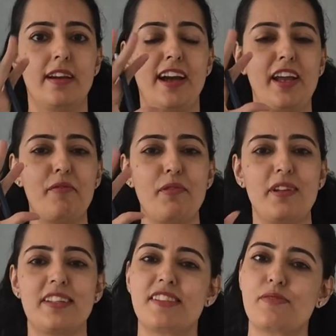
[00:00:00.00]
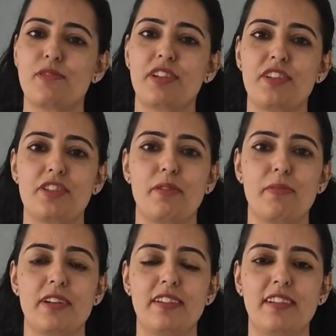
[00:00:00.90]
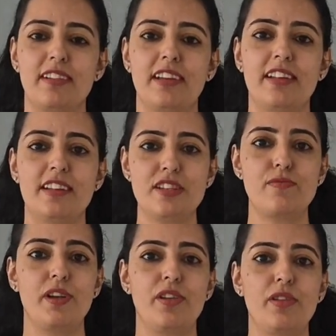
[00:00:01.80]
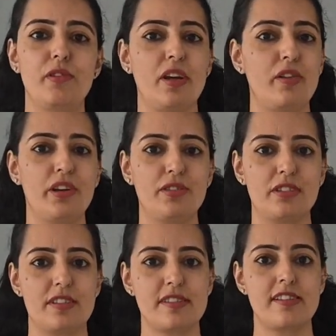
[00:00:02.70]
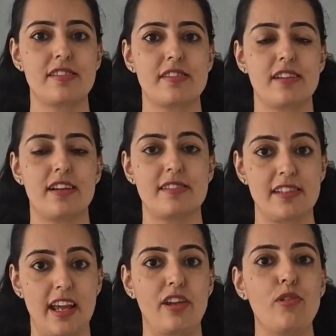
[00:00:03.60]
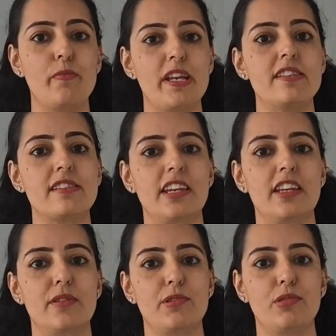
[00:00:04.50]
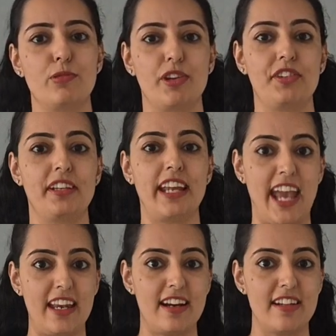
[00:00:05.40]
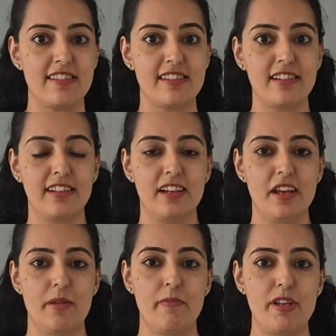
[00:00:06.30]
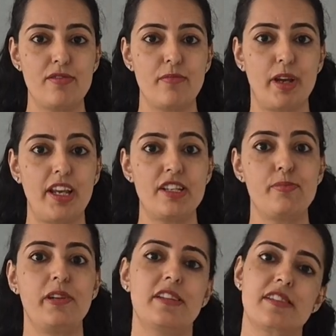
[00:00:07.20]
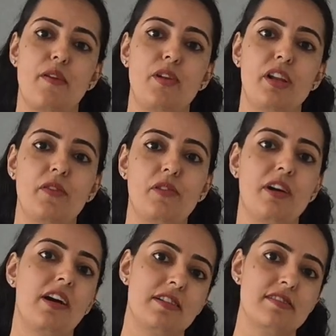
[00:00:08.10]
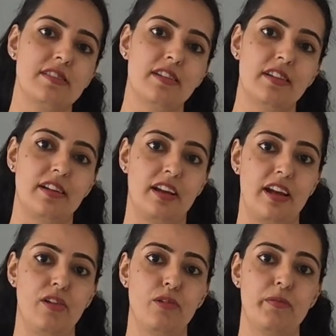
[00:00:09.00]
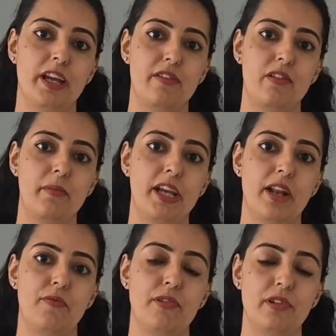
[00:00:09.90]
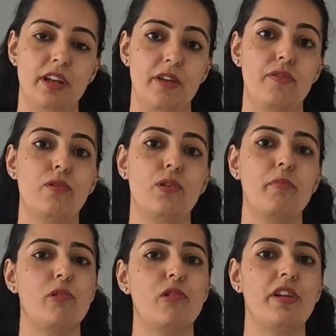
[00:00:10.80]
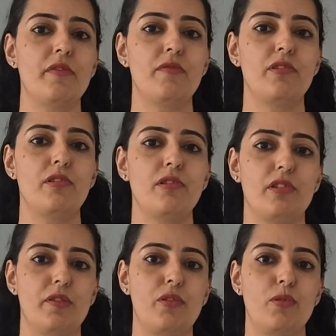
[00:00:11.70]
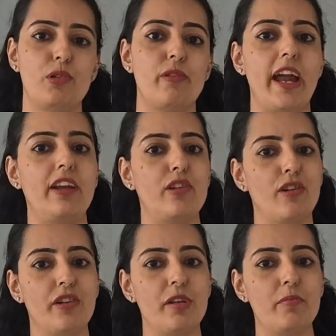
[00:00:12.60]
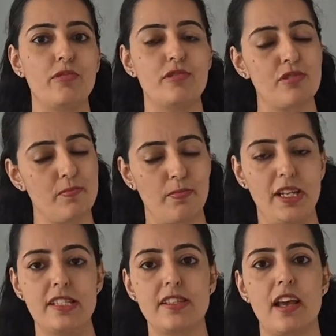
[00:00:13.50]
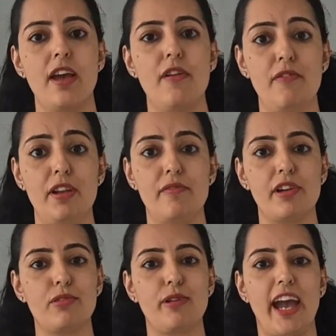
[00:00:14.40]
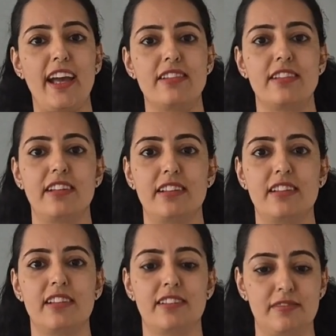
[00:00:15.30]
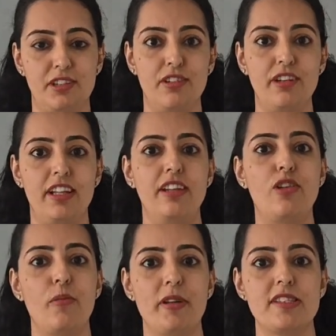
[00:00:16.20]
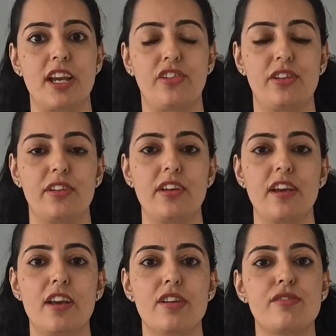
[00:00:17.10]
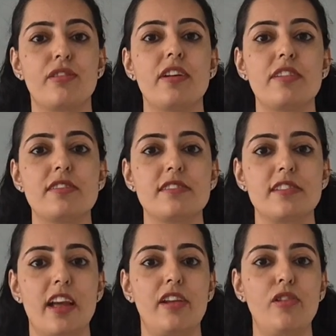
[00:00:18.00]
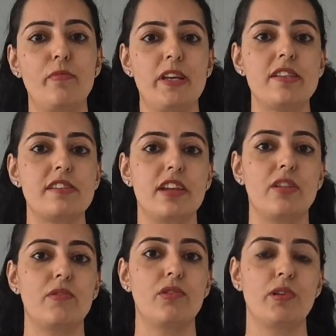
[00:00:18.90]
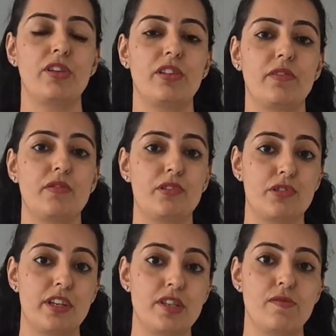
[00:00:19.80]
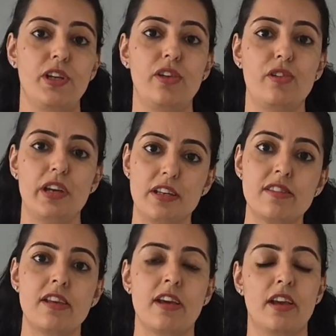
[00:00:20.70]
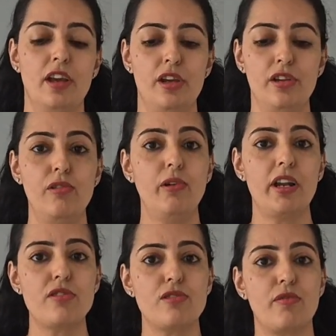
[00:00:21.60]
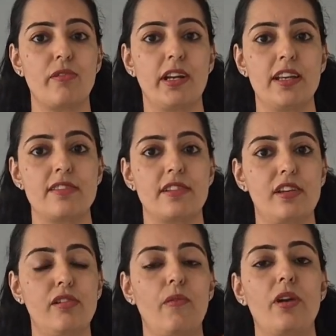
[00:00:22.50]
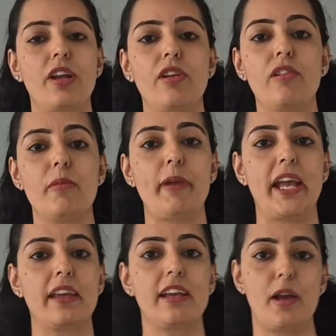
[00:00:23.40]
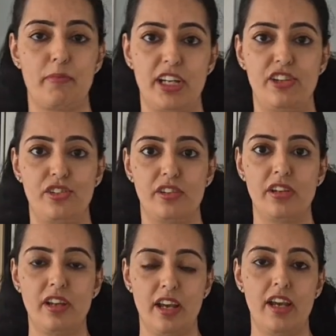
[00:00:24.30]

Hi everyone, this is Mukta Sharma. In this video, we are going to discuss a scenario-based interview question and answer. Based on my experience, I will give you an answer. I hope that will be helpful. If you want more info or if you want to add your inputs, please feel free to add in, uh, you know, in the comment section. So the scenario-based interview question for today's video is, you are a software tester, you are working on a banking application